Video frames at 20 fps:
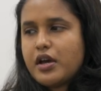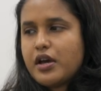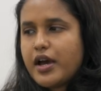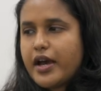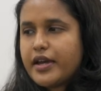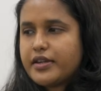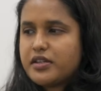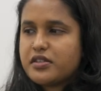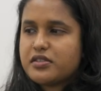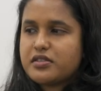
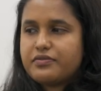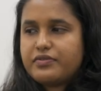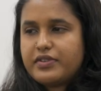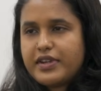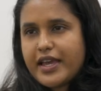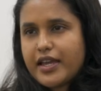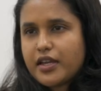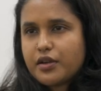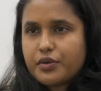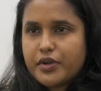ideas of
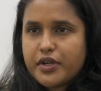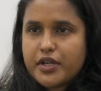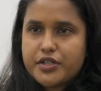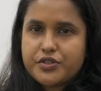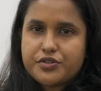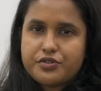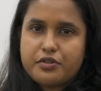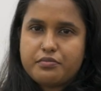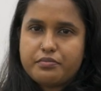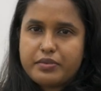language
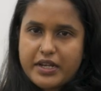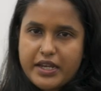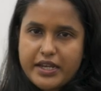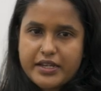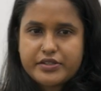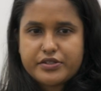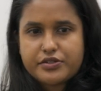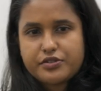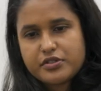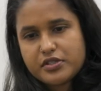or
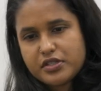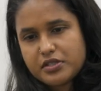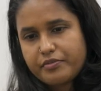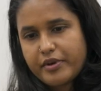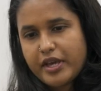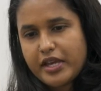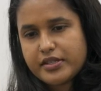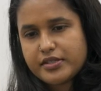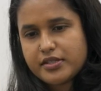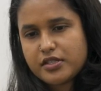place or space.